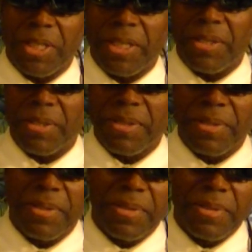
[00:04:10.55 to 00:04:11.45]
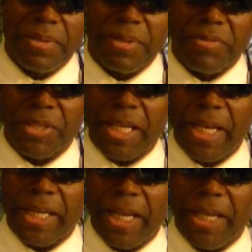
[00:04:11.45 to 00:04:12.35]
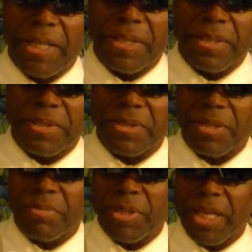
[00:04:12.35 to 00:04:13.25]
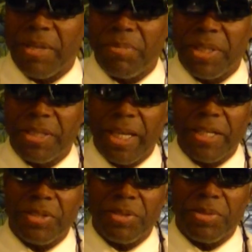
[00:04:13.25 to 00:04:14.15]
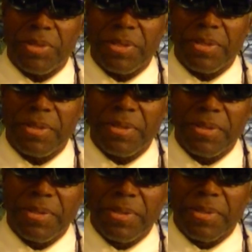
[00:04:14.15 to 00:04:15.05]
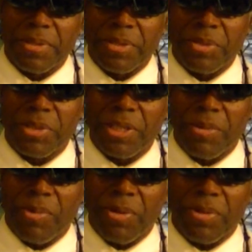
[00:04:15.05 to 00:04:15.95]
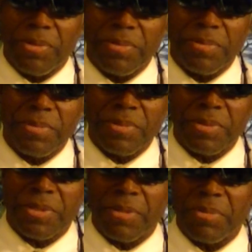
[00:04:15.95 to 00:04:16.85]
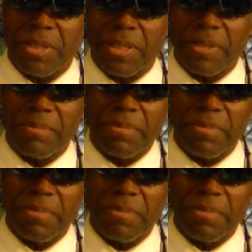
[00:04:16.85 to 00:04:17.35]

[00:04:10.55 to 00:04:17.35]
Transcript: there. They got a gate. Something got to be attached to it. Usually a wall of some type.